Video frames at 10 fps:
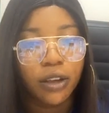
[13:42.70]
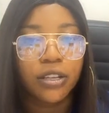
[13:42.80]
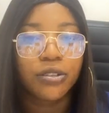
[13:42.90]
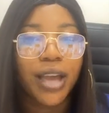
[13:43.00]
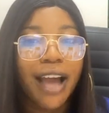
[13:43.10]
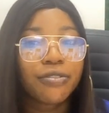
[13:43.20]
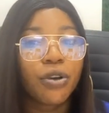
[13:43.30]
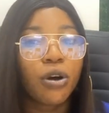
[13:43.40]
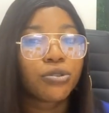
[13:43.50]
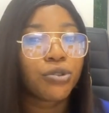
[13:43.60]
Because you have
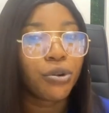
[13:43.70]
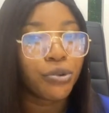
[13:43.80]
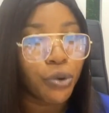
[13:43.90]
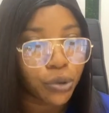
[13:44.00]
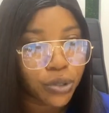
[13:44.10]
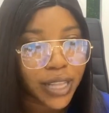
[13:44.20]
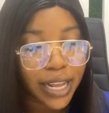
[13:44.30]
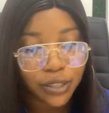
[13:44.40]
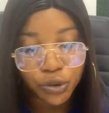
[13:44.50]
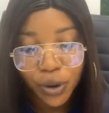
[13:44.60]
to also note
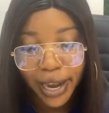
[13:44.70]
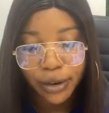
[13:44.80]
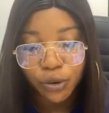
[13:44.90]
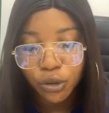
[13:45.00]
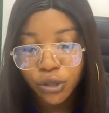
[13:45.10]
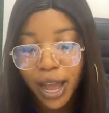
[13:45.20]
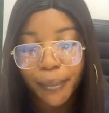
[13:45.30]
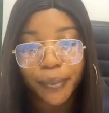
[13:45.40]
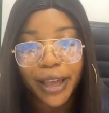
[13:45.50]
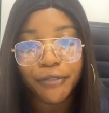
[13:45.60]
that you cannot
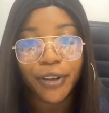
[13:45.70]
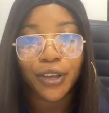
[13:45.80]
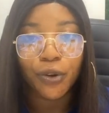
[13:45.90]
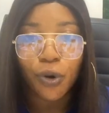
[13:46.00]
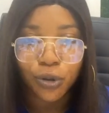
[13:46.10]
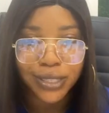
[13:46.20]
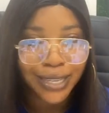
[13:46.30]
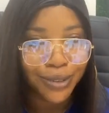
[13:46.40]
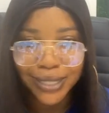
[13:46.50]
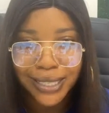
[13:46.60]
apply for a course
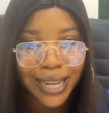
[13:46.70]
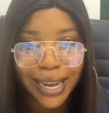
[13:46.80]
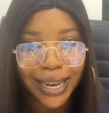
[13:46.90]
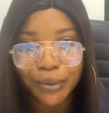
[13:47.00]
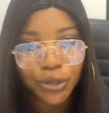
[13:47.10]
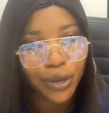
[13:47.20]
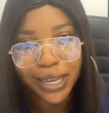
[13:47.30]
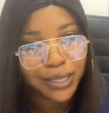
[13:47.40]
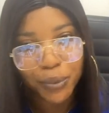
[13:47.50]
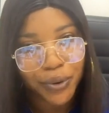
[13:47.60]
that doesn't align with
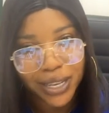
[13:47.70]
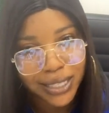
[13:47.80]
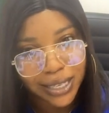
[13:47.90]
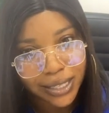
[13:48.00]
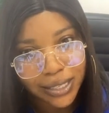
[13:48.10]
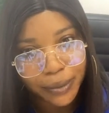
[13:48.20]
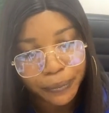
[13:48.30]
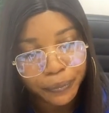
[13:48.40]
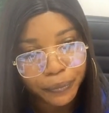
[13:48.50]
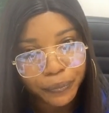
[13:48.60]
your experiences.
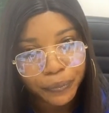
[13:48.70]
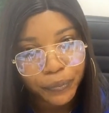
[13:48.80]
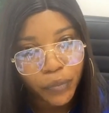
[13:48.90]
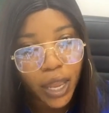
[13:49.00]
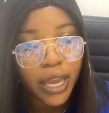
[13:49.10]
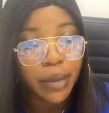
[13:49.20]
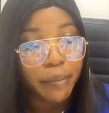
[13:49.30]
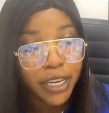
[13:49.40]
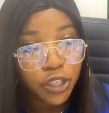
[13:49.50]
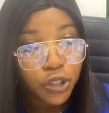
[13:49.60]

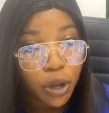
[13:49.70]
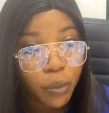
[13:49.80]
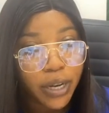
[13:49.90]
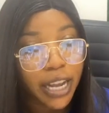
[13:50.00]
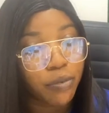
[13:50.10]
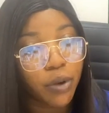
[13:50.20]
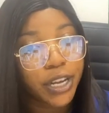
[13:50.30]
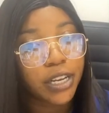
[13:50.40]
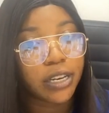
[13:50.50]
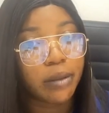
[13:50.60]
Imagine someone that's
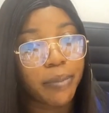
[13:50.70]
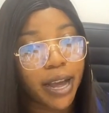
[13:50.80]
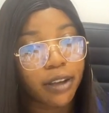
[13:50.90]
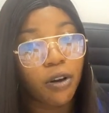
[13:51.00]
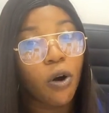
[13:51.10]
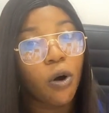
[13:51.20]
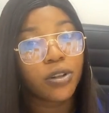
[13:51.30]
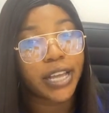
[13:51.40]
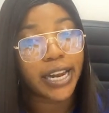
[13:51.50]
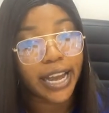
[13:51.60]
working in the bank
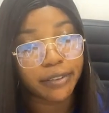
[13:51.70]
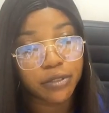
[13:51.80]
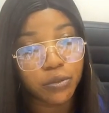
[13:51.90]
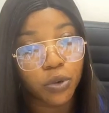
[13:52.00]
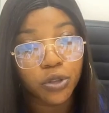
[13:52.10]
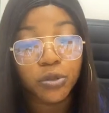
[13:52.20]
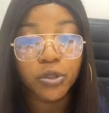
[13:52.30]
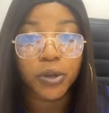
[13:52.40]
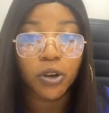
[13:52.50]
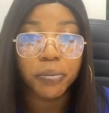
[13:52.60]
all their lives, wanting
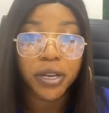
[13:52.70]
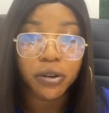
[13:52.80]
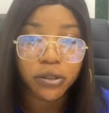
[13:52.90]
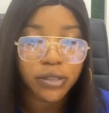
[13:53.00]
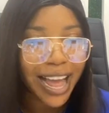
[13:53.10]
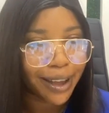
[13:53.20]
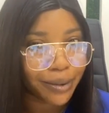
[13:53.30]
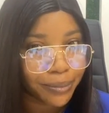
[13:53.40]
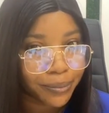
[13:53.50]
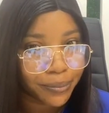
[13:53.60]
to become a nurse.
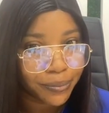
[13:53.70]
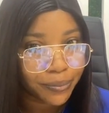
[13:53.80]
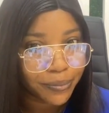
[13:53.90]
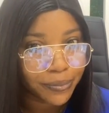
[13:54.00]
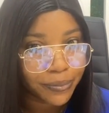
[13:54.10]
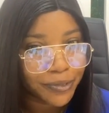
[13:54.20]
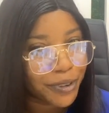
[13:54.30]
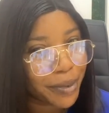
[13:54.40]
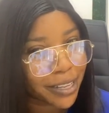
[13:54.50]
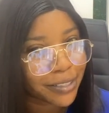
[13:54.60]
How?
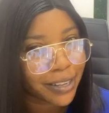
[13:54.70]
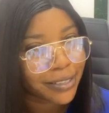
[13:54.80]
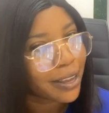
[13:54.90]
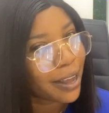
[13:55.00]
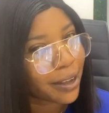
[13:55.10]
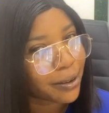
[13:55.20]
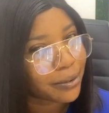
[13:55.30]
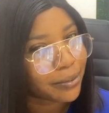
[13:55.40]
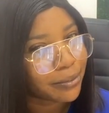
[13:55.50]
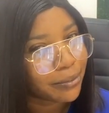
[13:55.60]
For masters, how?